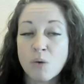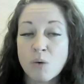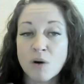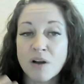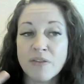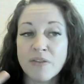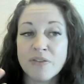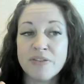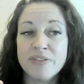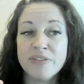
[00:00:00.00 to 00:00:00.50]
oh,
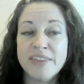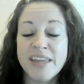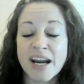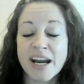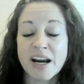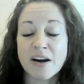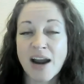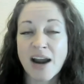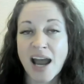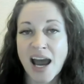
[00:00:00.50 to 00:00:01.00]
well,
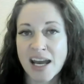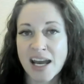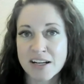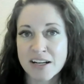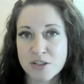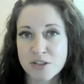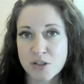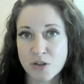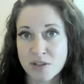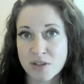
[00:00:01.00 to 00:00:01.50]
their
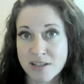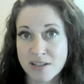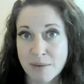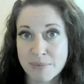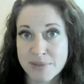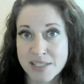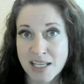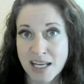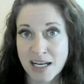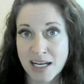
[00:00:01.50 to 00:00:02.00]
attitude
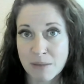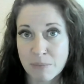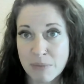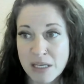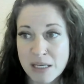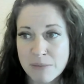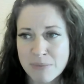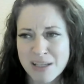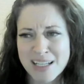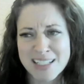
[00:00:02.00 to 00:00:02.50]
is
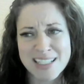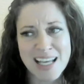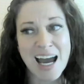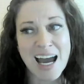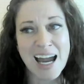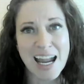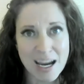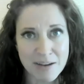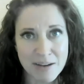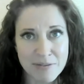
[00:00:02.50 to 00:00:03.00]
upsetting me
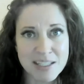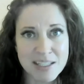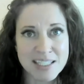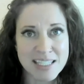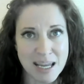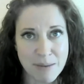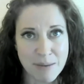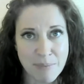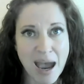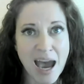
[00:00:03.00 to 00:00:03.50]
because I have
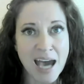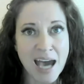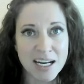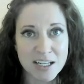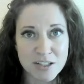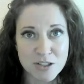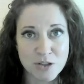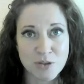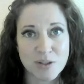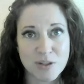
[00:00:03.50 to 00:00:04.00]
the same
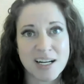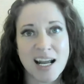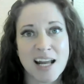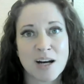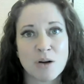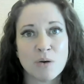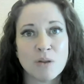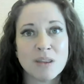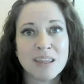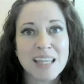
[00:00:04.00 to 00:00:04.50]
attitude
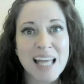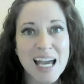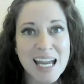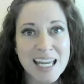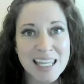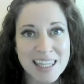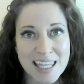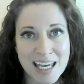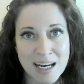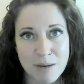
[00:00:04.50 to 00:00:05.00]
and I don't
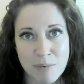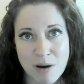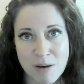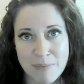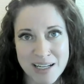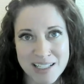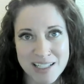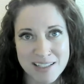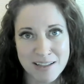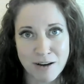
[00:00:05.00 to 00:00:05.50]
like that
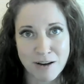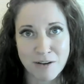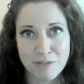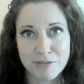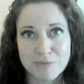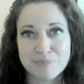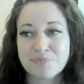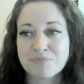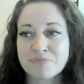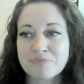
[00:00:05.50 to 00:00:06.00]
about
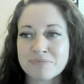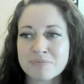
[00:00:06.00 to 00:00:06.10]
myself.